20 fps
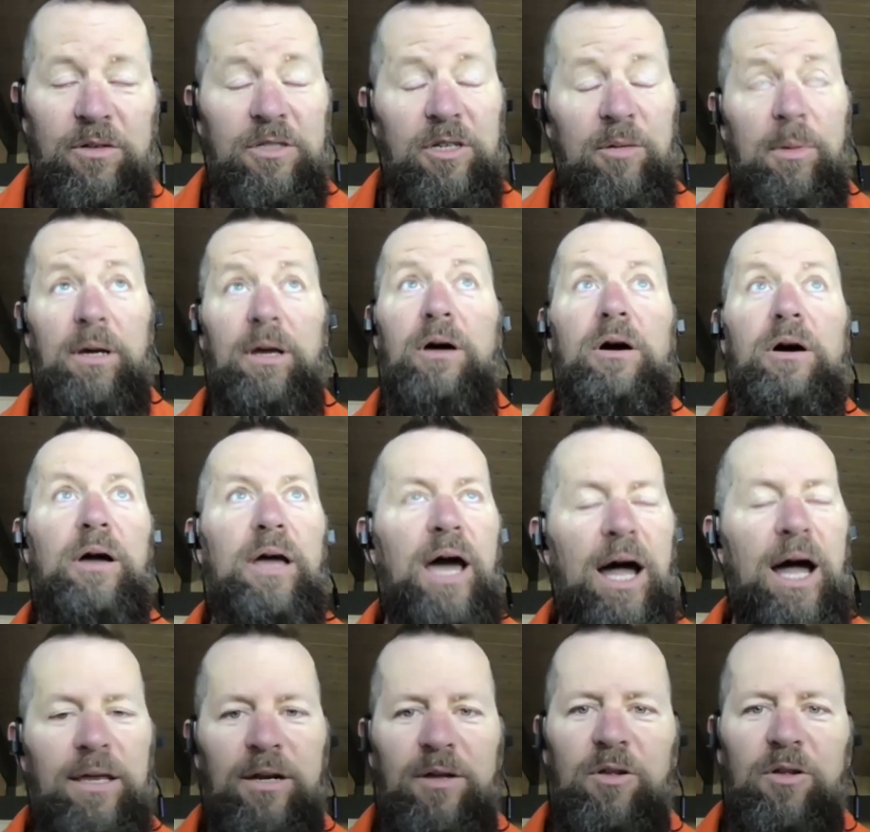So I'm like, oh
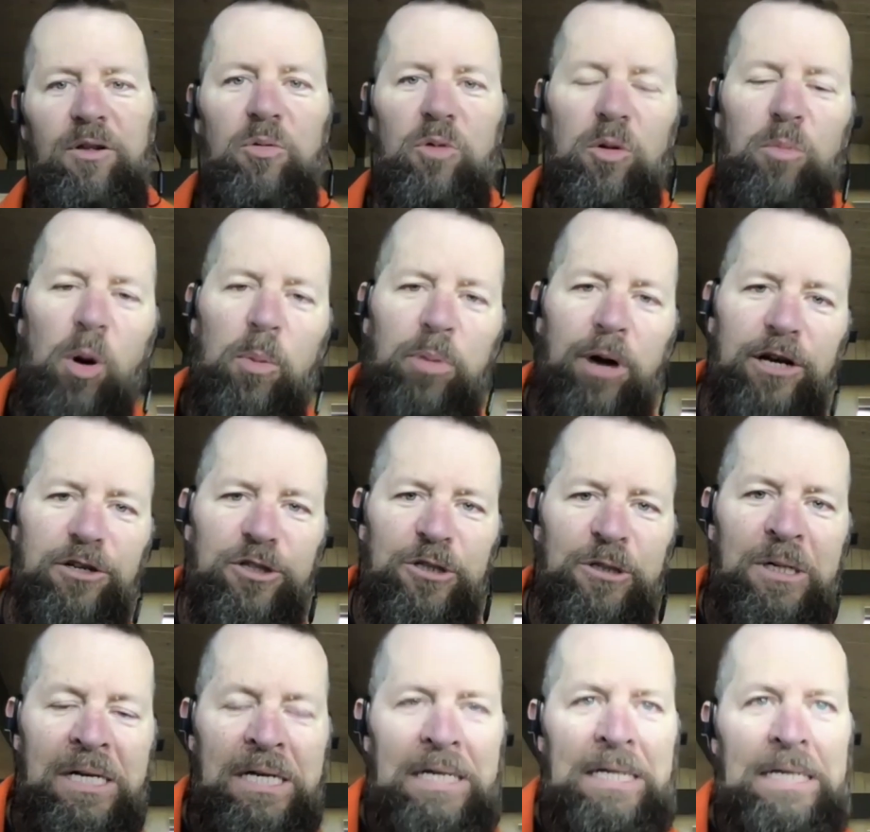God, you know, a little more
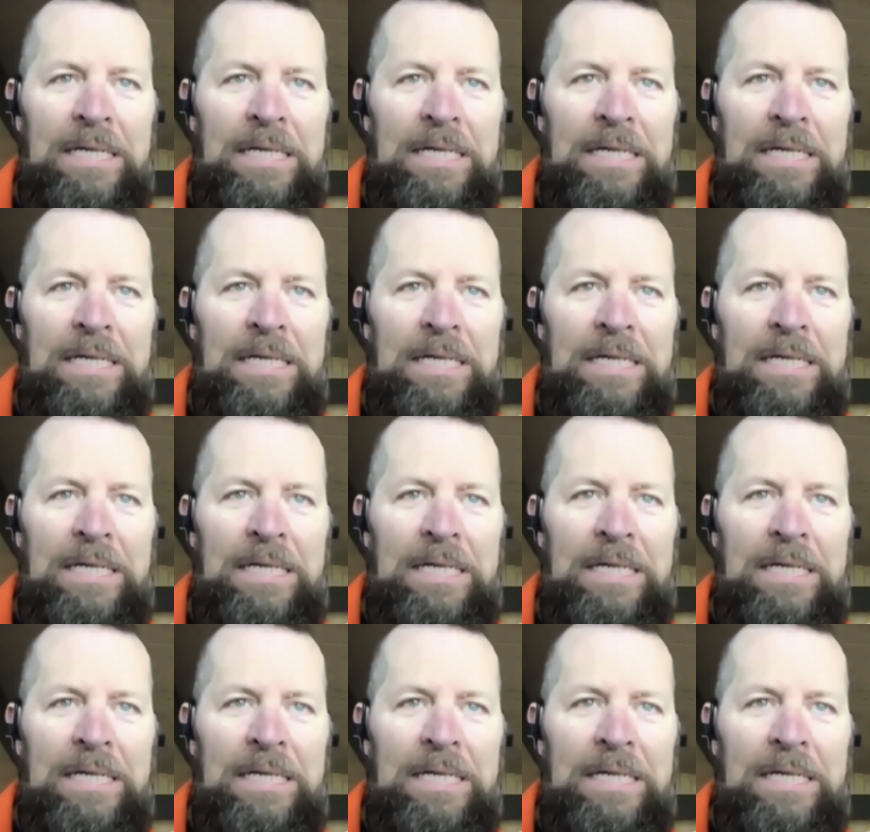pressure.